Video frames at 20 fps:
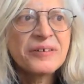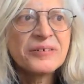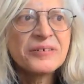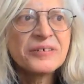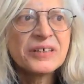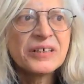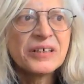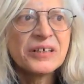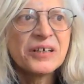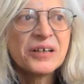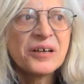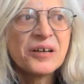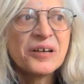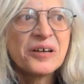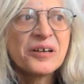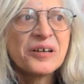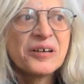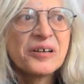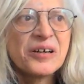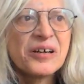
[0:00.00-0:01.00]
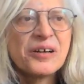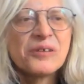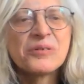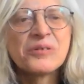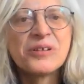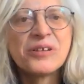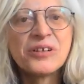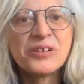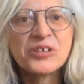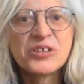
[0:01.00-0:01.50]

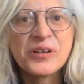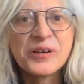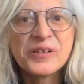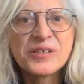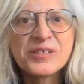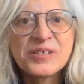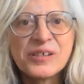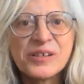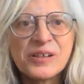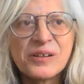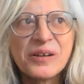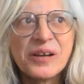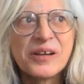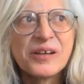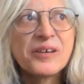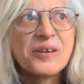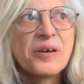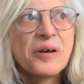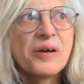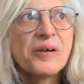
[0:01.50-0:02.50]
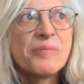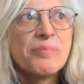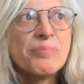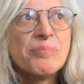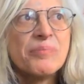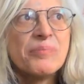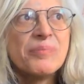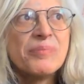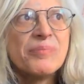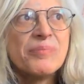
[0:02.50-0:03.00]
how should I say, like
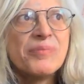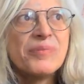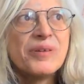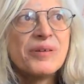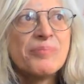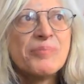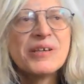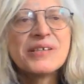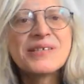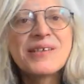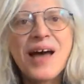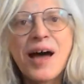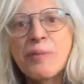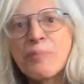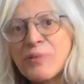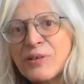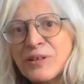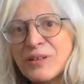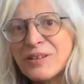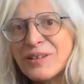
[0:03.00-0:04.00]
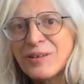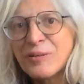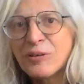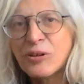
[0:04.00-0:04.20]
mishappen.